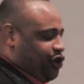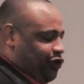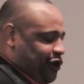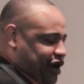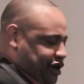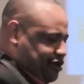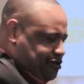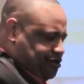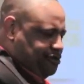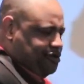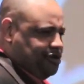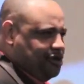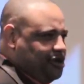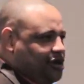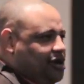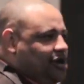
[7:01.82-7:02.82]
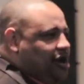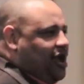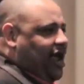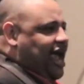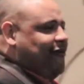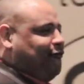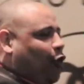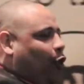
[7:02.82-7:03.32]
career,
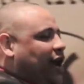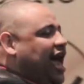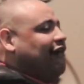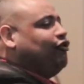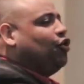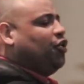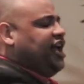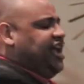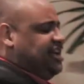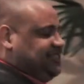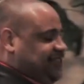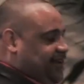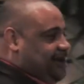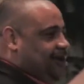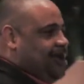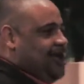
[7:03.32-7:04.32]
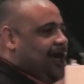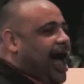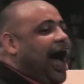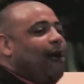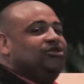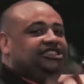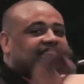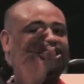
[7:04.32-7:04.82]
and for whatever reason,
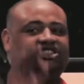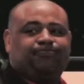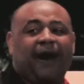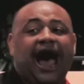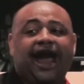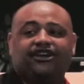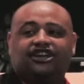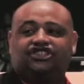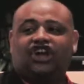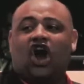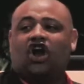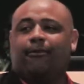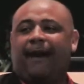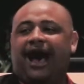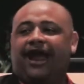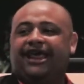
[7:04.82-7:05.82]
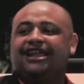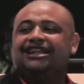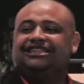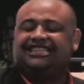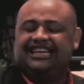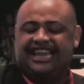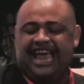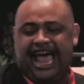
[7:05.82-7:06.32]
I was inspired to talk about it
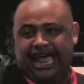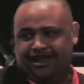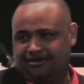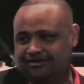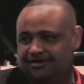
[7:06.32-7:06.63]
today.